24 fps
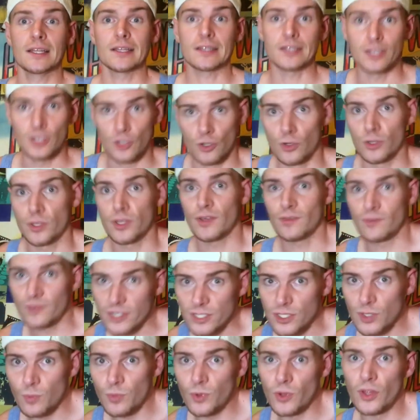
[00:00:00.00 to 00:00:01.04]
literally
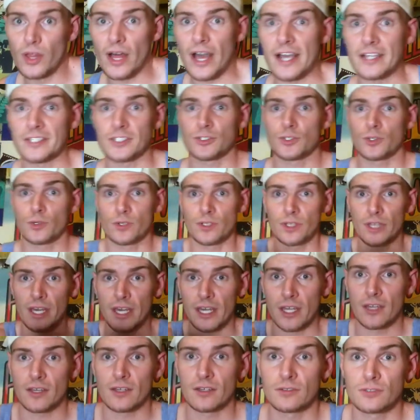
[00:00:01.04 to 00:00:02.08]
visible as you're doing
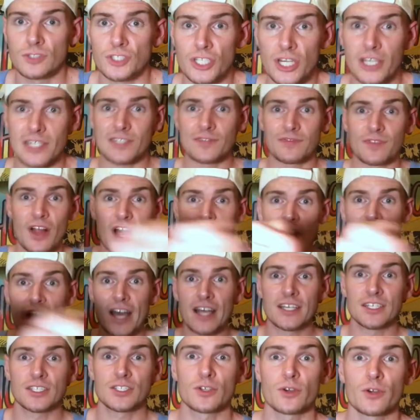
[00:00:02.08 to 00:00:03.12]
like chest
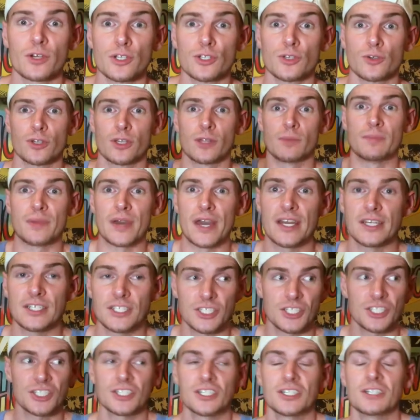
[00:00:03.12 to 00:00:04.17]
flies or you're doing the
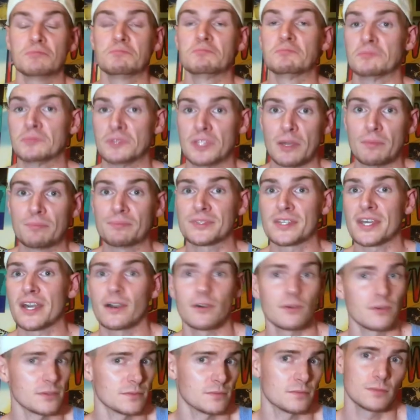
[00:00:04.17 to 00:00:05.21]
bench, nips
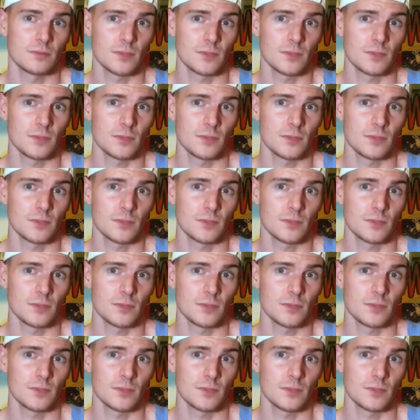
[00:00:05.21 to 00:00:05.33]
out.